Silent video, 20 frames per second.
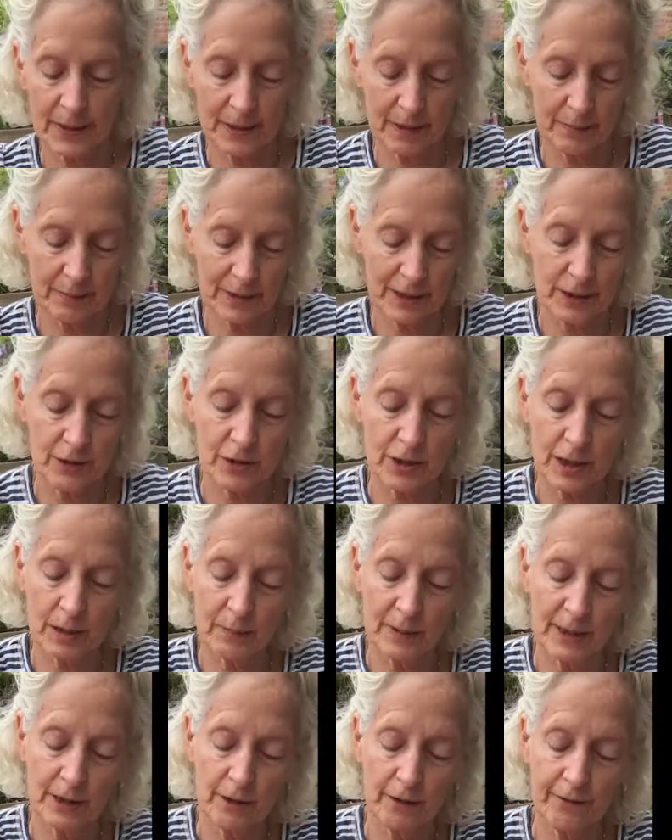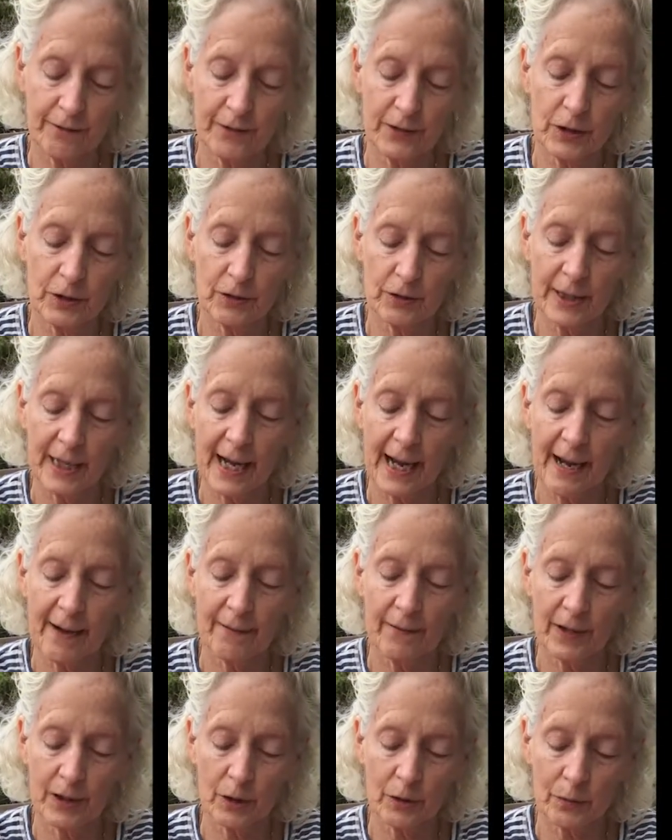them and use them in your food,
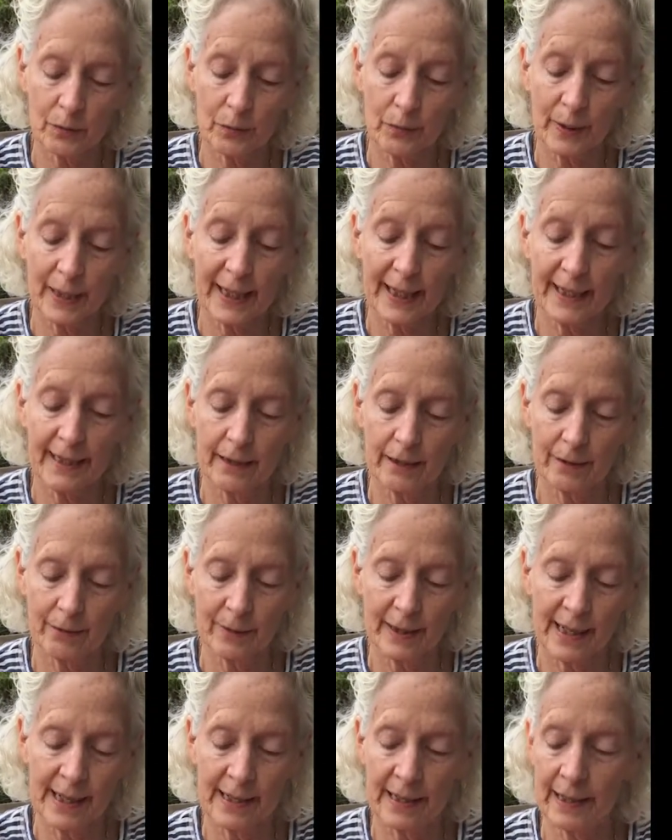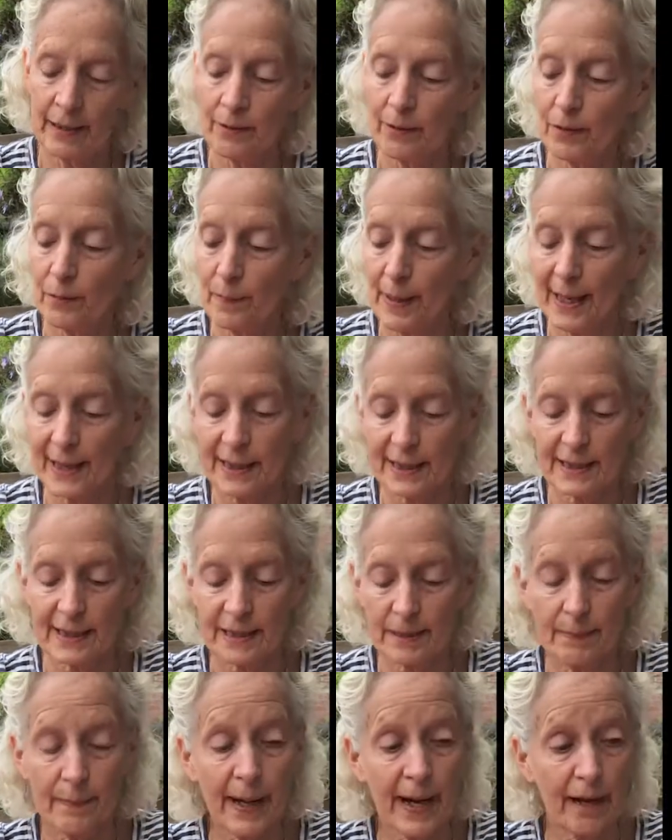have a great aromatic
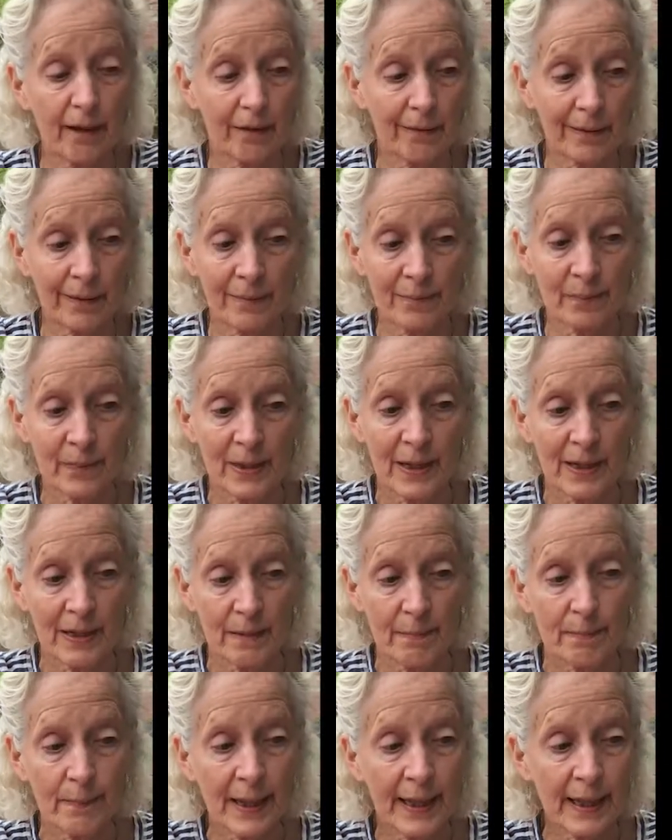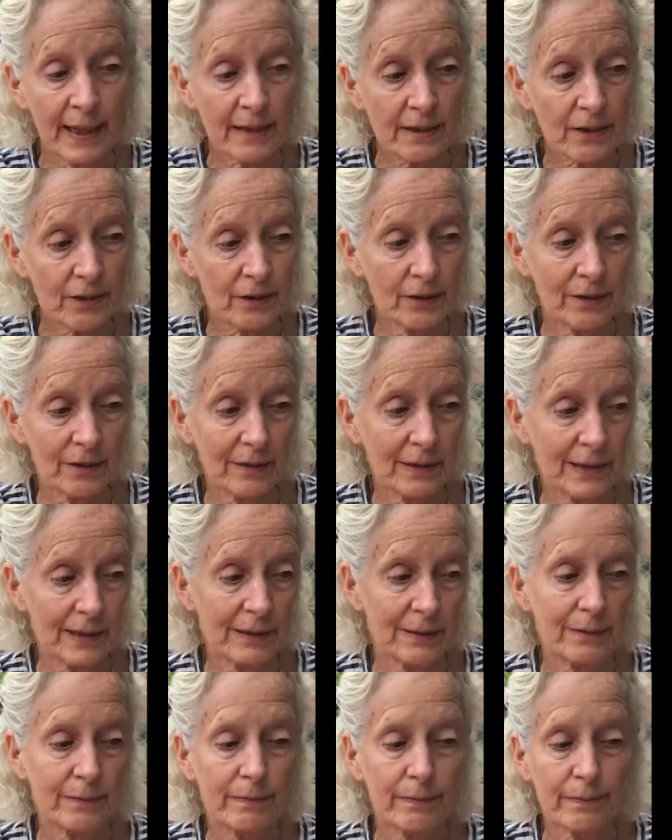smell. Basil
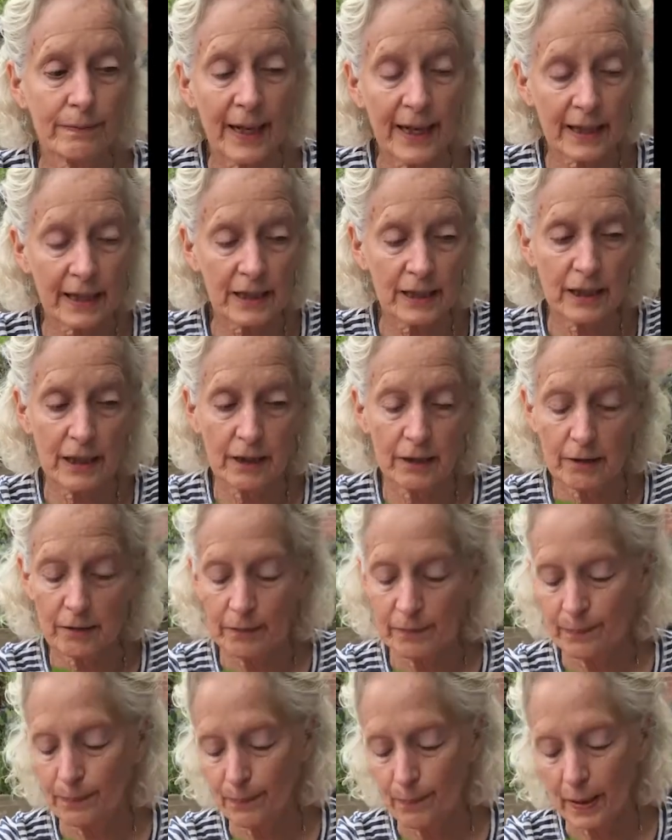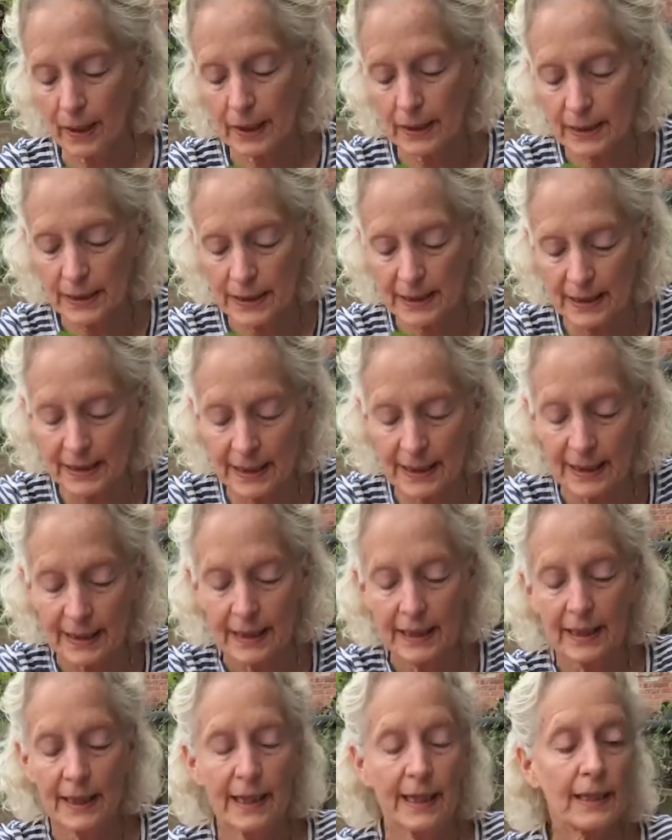and oregano, parsley.
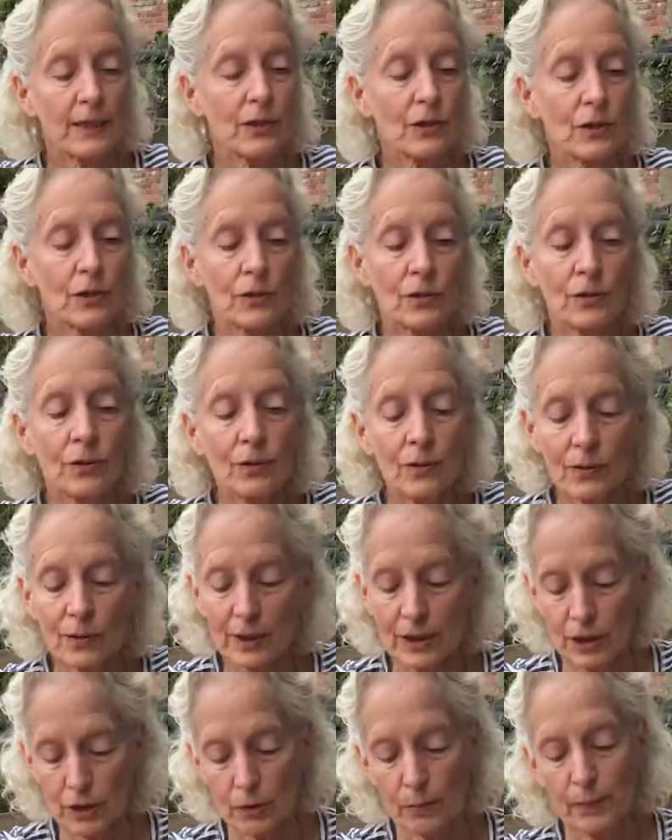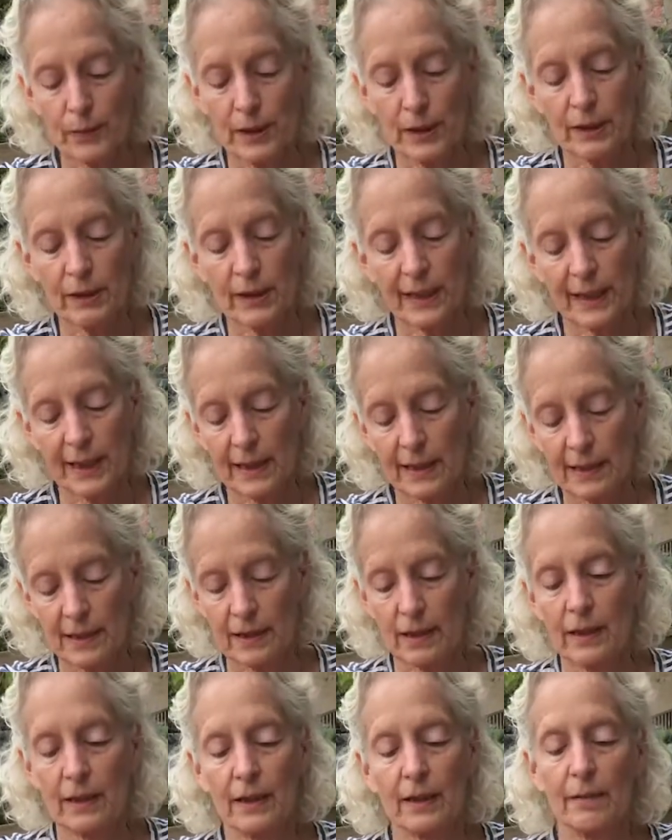As soon as you put your hands
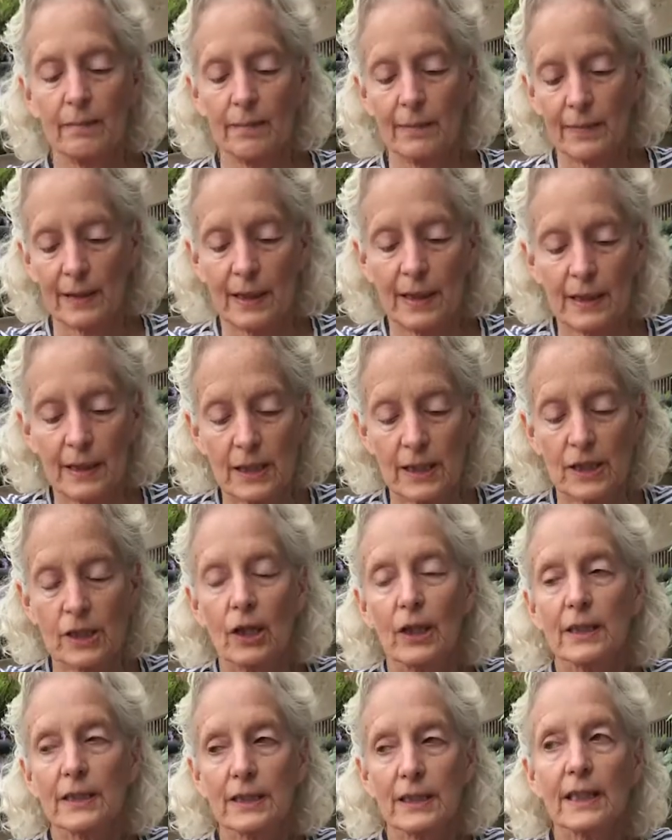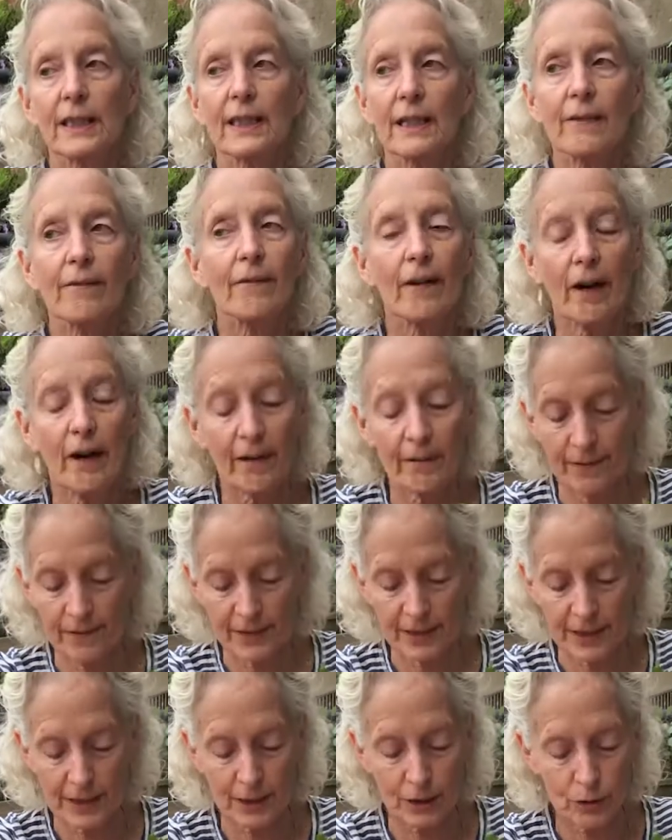on them, they start to give off
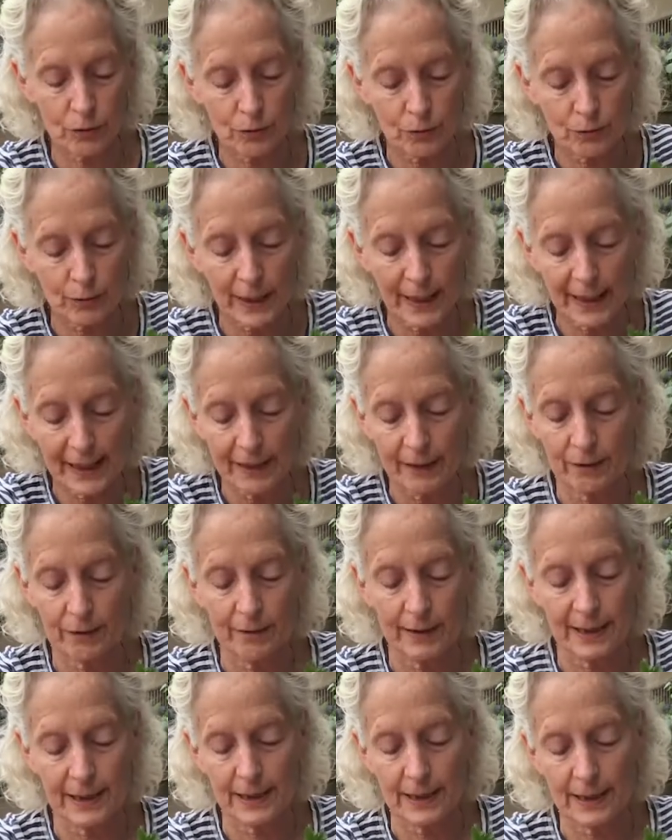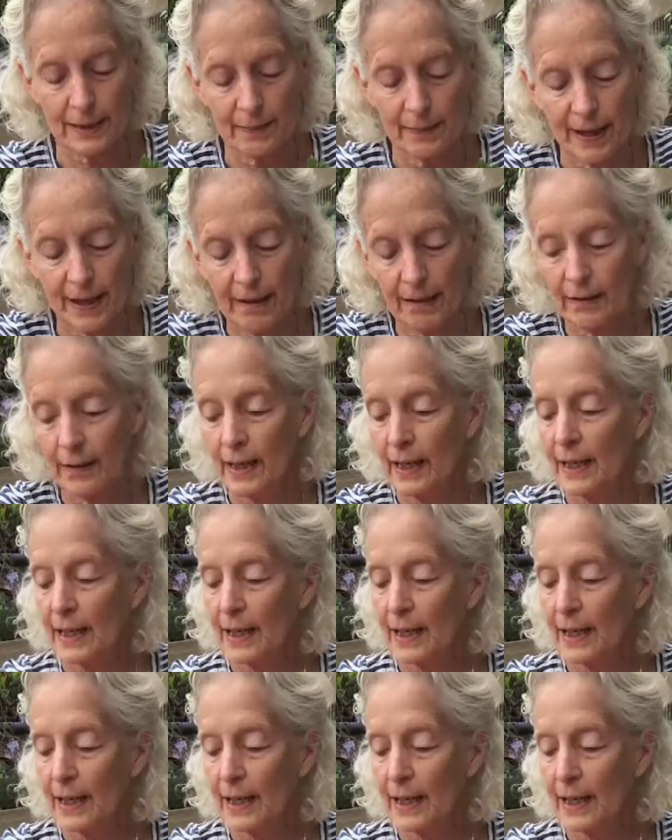this great, great smell.